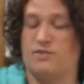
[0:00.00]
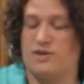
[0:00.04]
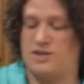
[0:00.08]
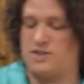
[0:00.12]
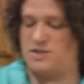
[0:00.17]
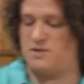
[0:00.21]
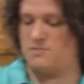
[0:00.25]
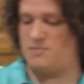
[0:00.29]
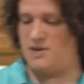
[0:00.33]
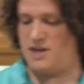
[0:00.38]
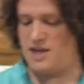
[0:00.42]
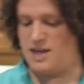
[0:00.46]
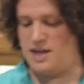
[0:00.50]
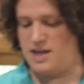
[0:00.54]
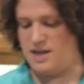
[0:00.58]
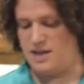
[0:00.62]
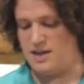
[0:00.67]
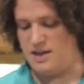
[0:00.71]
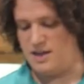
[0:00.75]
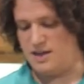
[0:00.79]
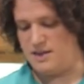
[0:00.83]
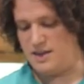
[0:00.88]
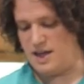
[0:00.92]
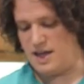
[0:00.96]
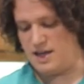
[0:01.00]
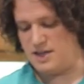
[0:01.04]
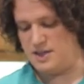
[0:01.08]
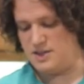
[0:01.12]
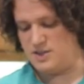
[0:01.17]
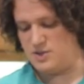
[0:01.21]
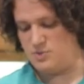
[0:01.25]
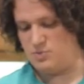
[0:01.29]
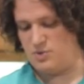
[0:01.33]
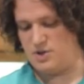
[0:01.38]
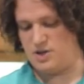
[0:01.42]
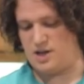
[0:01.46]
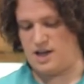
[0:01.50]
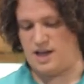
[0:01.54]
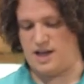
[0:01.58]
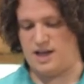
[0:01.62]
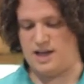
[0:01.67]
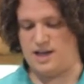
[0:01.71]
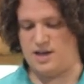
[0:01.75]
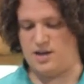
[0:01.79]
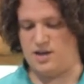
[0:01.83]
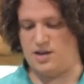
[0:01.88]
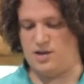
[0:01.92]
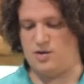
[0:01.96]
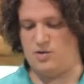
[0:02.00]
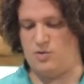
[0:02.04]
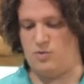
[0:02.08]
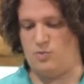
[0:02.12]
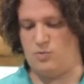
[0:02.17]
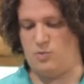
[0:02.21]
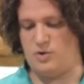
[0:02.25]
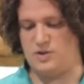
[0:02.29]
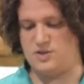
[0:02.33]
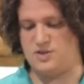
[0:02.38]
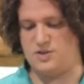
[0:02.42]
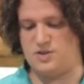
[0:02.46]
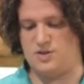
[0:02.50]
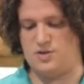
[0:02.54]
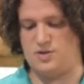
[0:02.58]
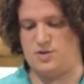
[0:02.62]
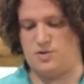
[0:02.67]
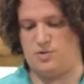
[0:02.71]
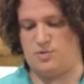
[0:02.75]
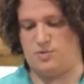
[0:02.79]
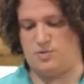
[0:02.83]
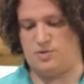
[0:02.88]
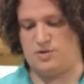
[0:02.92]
recipe, that is what I want to do.